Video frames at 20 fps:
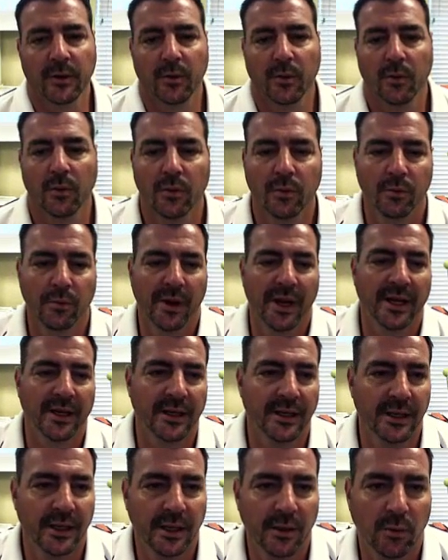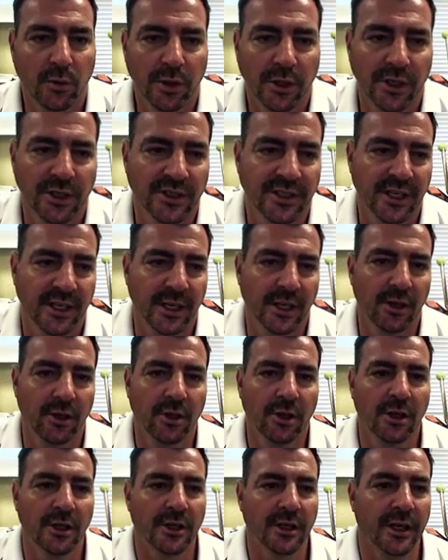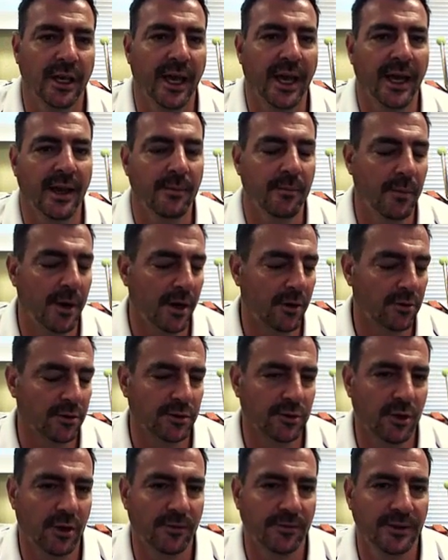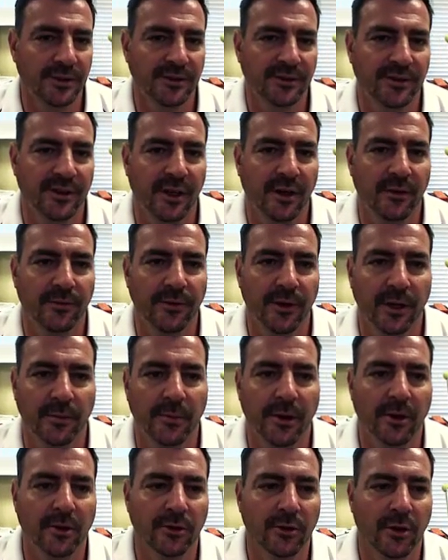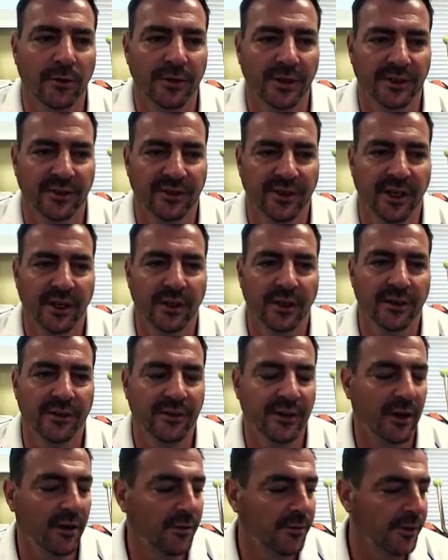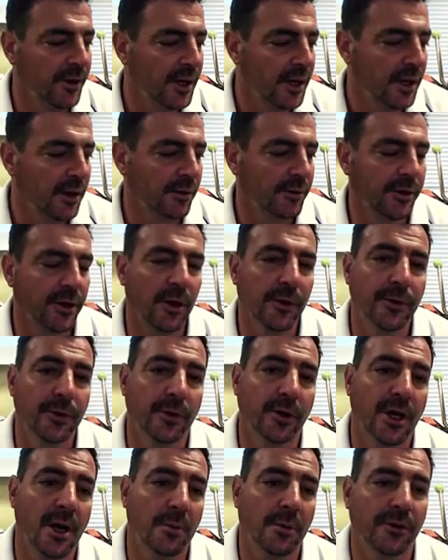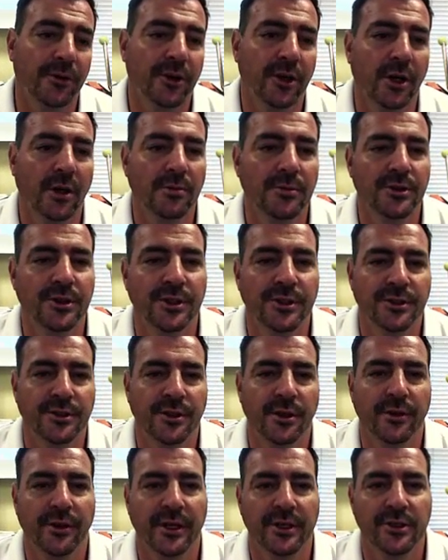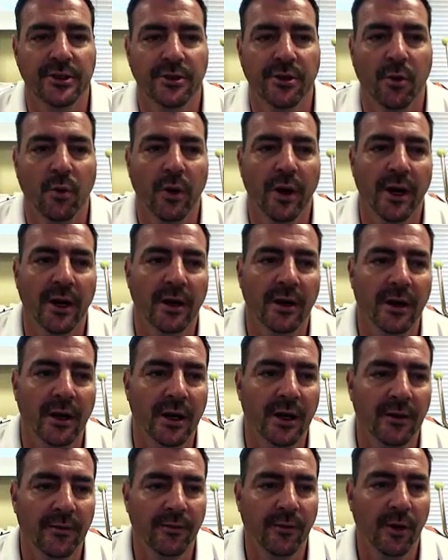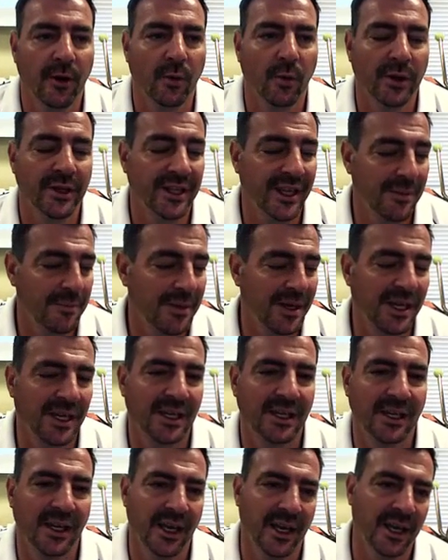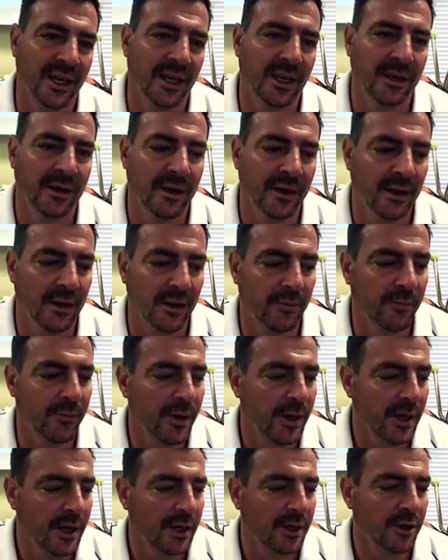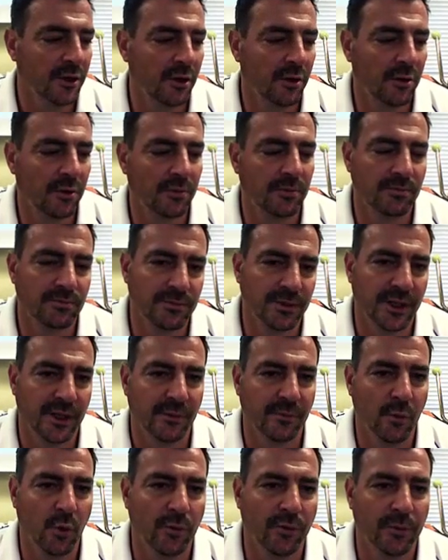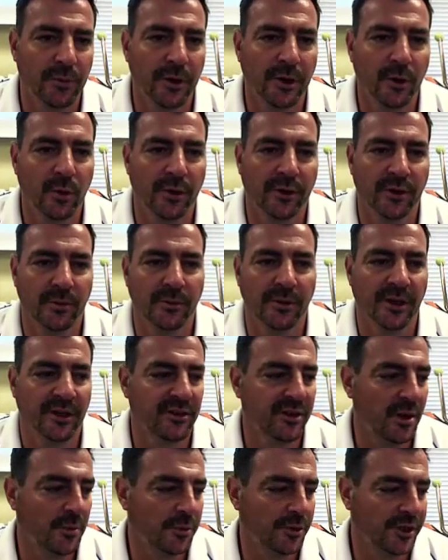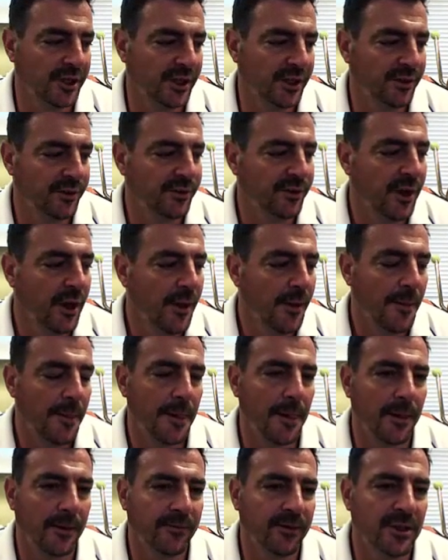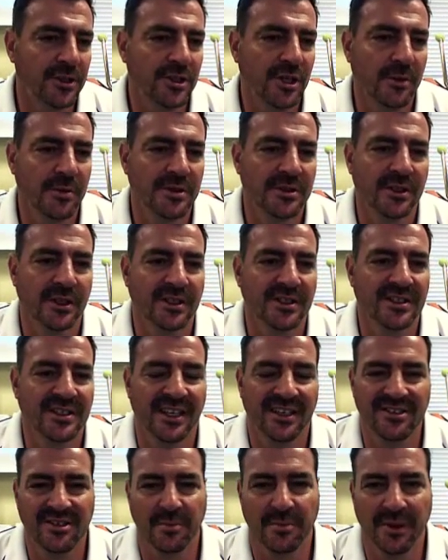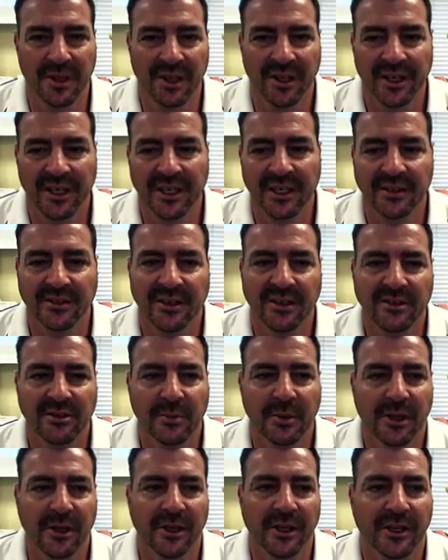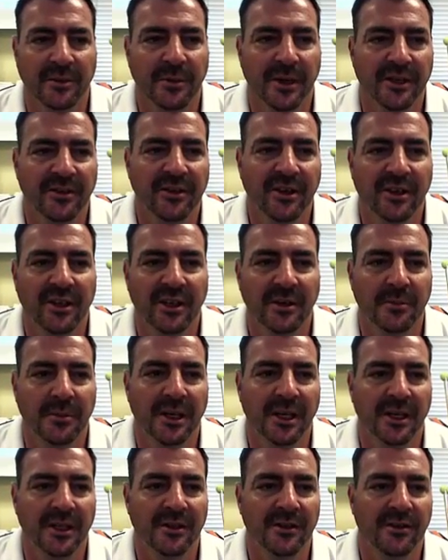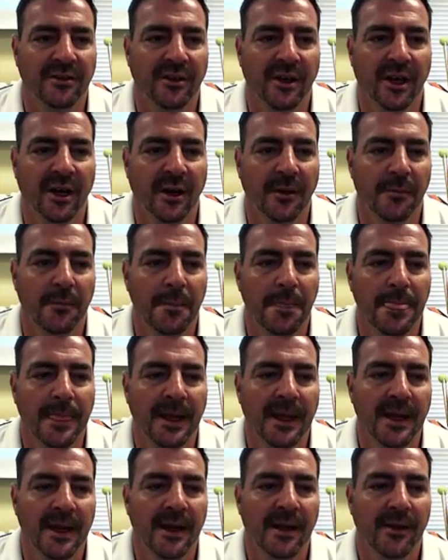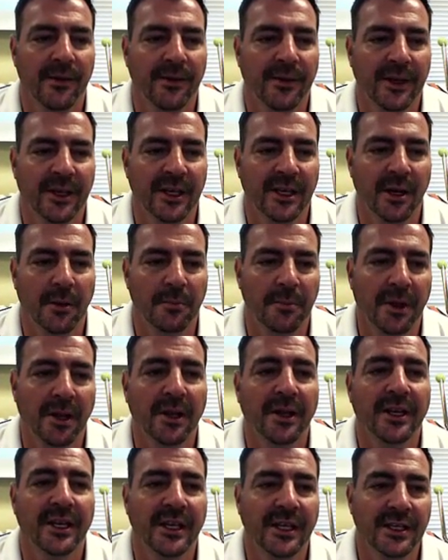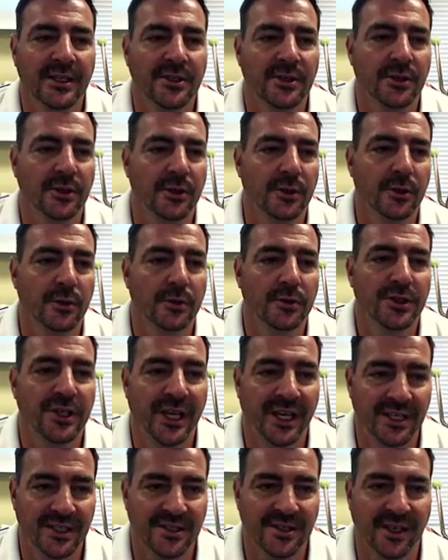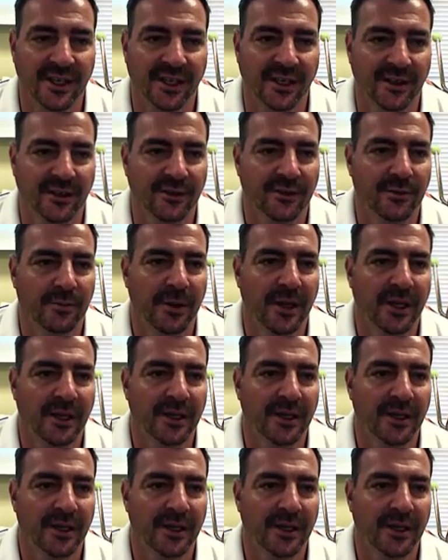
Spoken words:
back, we're going to take a look at Microsoft itself, Microsoft Excel itself. I'm going to go through a couple terms just so that you're aware of what they mean, and you'll get more familiar with them in the next couple days. The first term is accessibility. Accessibility basically means the ability to change things, make it